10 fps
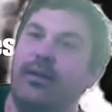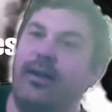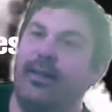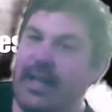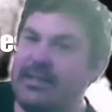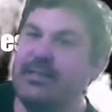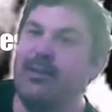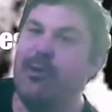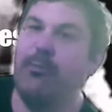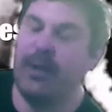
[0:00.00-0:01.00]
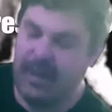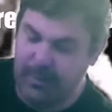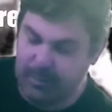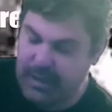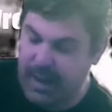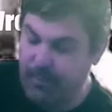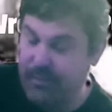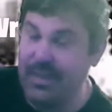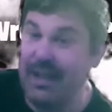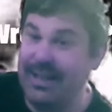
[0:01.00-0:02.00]
and let's see what we're going to go down
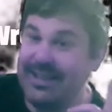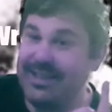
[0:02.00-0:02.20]
with. Now,